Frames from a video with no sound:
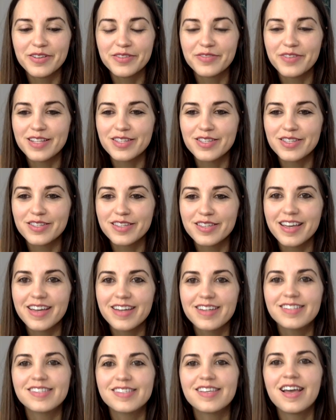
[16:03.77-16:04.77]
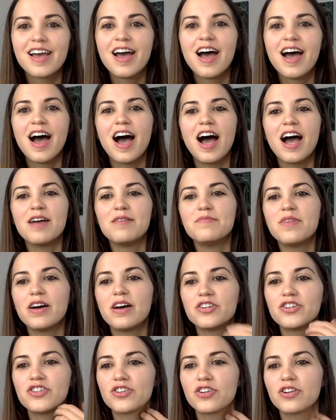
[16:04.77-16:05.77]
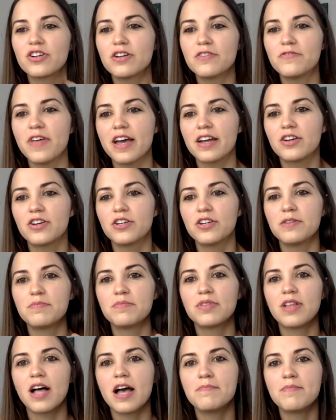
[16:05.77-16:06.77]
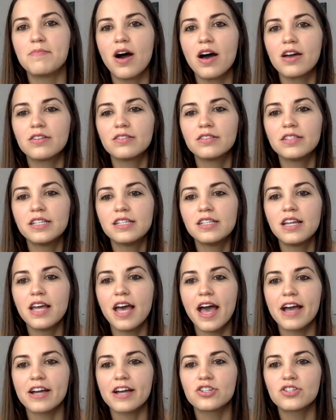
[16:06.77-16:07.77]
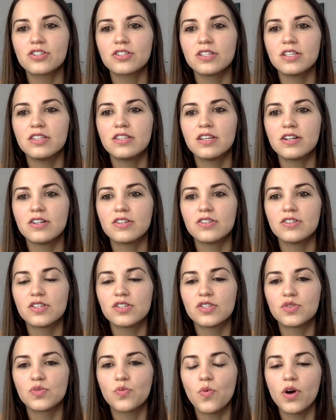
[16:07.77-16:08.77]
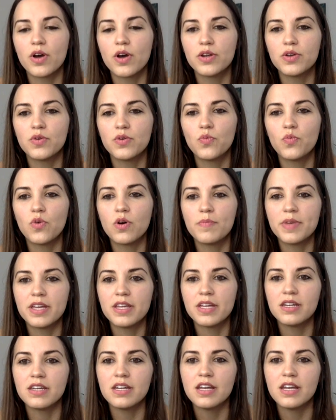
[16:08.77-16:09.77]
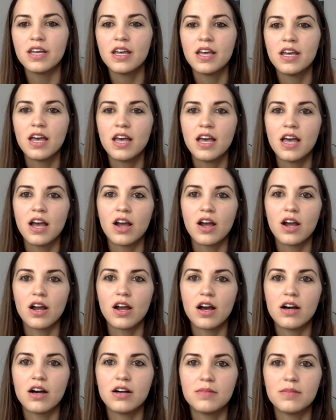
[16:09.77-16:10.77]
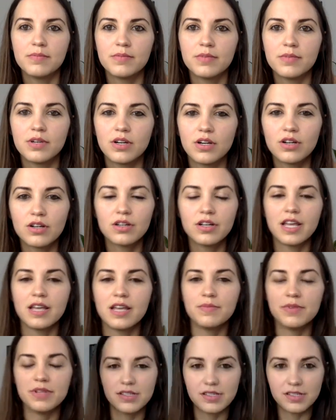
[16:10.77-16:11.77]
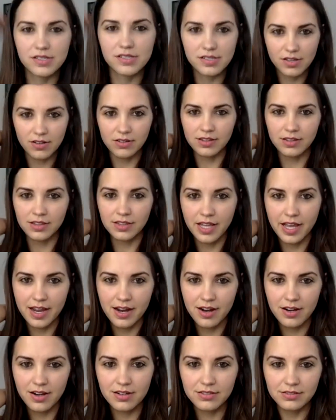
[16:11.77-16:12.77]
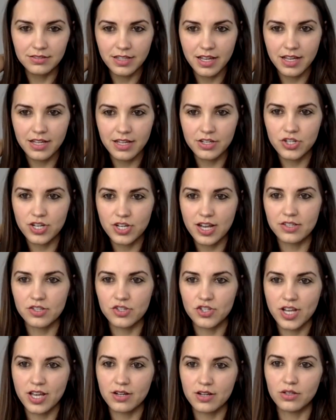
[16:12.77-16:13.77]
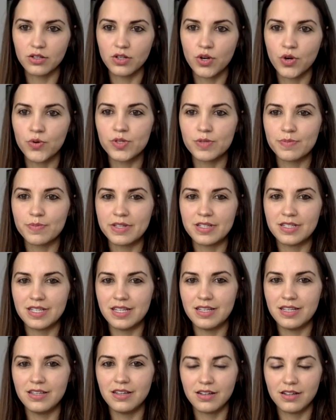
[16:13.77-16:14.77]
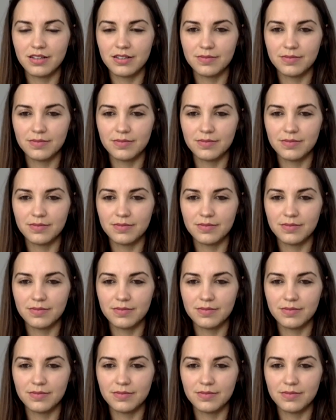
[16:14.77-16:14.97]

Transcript: if that's the case. I'm not sure if that could imply modeling. Actually, there's this one woman. Her name is Claire, and she has a channel Cosmetique